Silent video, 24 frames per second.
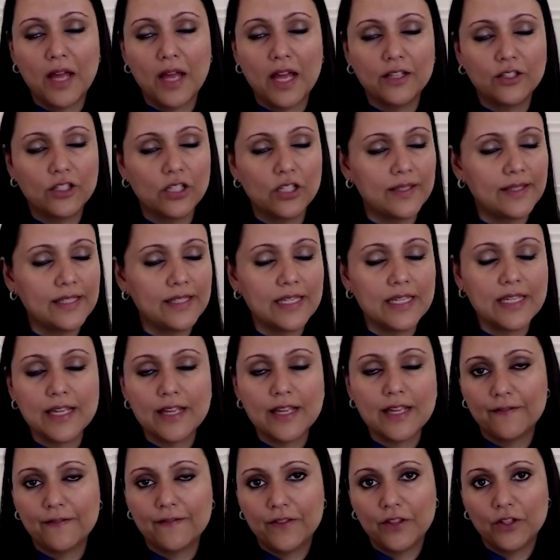to see
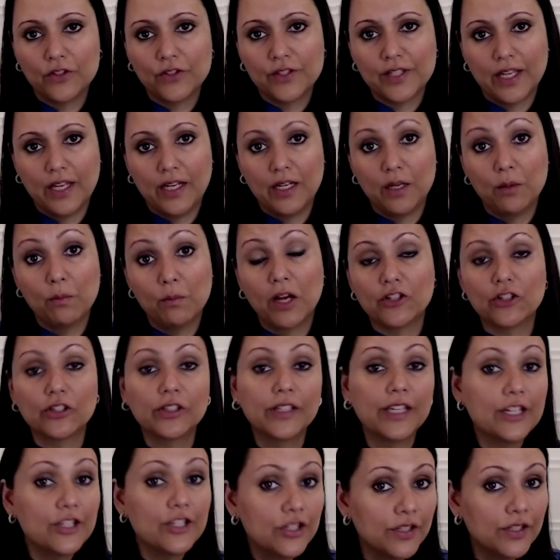if there's any
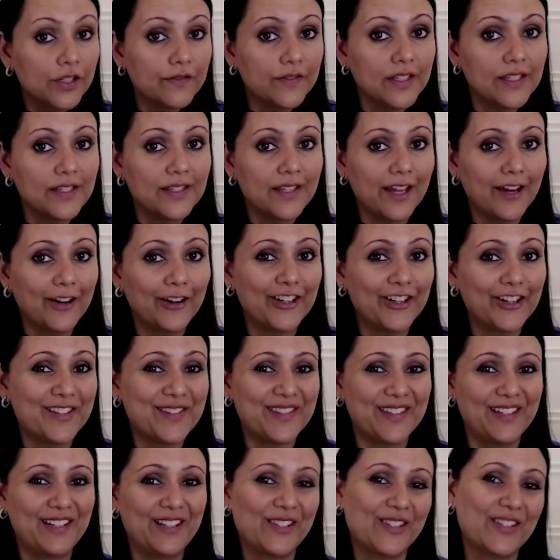modulation of these areas
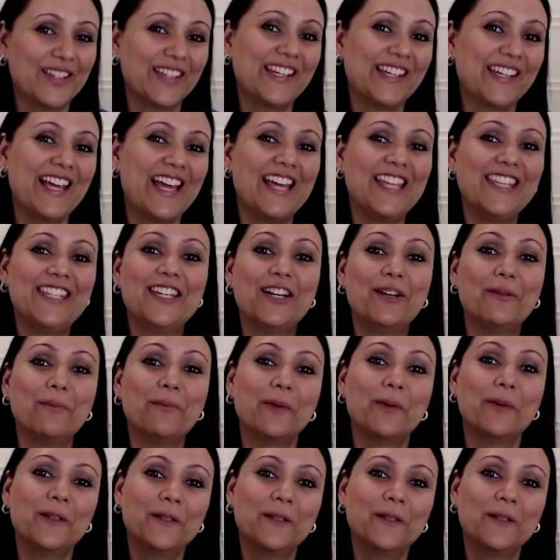that is going to end up